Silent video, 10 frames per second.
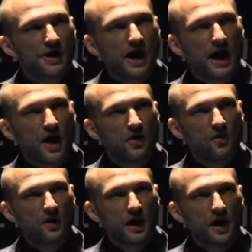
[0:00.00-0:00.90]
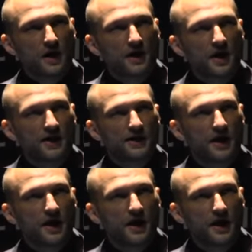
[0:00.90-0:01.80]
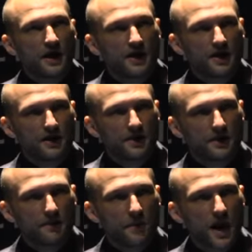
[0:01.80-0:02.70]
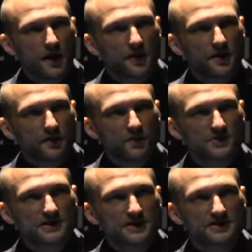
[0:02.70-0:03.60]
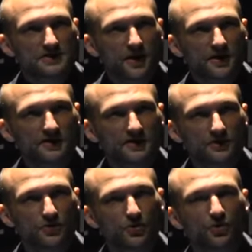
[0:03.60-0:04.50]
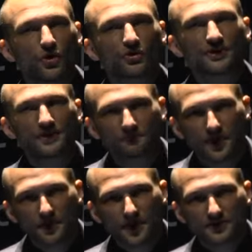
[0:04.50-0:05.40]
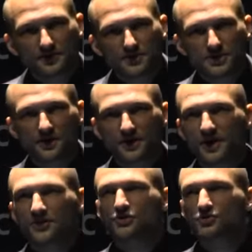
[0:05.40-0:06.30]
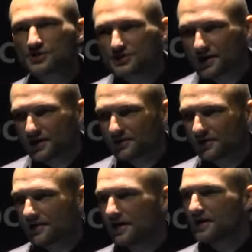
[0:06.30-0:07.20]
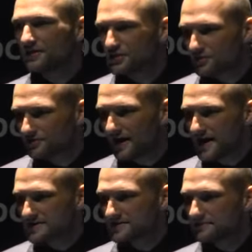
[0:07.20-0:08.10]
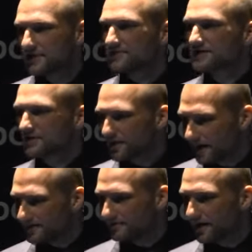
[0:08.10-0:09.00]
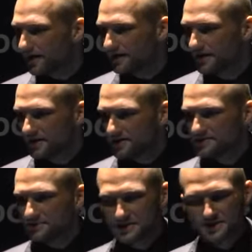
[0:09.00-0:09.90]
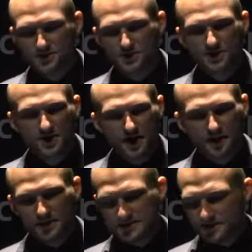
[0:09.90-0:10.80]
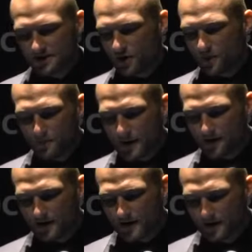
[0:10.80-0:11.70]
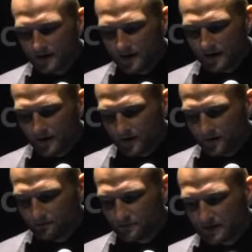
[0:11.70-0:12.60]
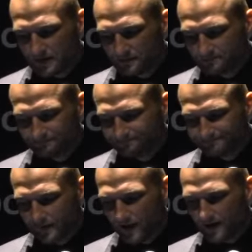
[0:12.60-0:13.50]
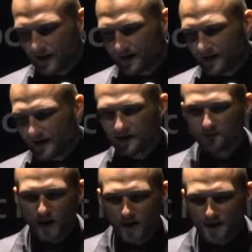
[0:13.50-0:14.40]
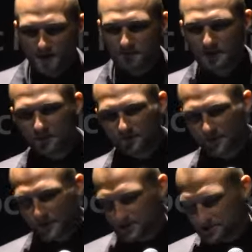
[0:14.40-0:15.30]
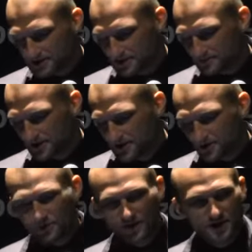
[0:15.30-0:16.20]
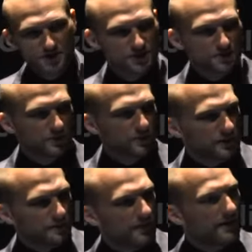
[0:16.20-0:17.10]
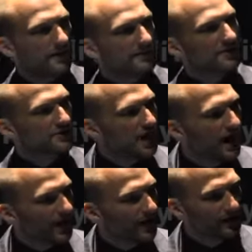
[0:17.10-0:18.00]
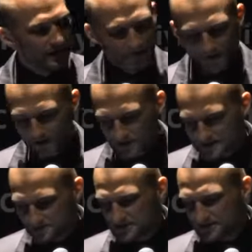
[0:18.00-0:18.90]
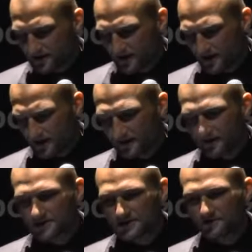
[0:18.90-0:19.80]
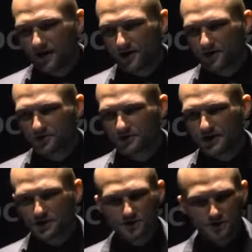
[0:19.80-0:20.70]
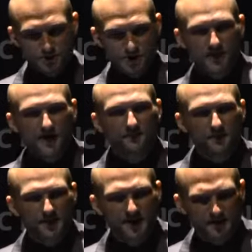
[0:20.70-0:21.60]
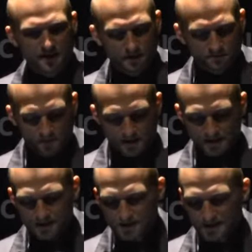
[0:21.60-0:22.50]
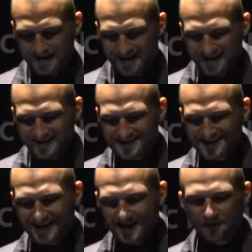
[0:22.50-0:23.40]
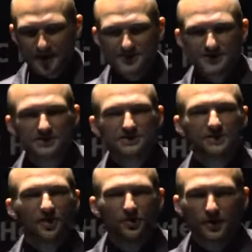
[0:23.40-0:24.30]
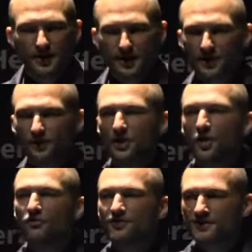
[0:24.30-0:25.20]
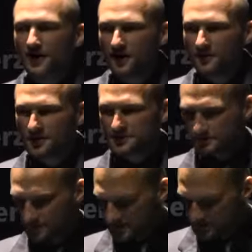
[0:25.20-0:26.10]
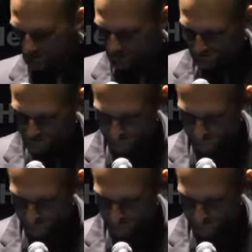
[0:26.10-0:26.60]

how Al-Qaeda in Mali was instructed to not implement Sharia too strictly and too fast because it could undermine this message. And basically comparing the Al-Qaeda Malian people relationship to a relationship between a parent and a child. Some senior Al-Qaeda leaders have argued that the Sharia implementation needs to take place slowly and only over time needs to be introduced.